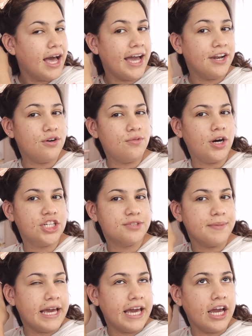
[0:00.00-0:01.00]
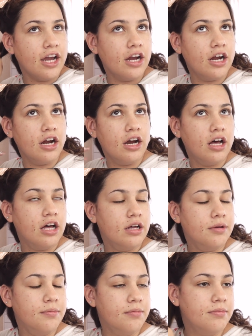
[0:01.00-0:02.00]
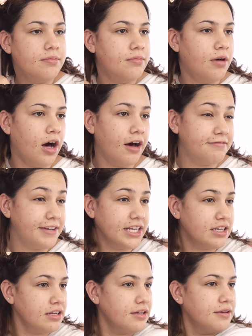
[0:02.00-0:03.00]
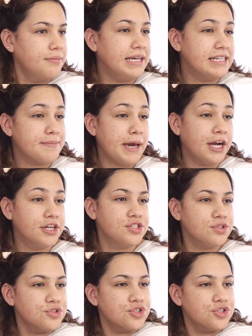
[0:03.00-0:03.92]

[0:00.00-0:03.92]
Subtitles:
I don't wash my hair often because my hair is so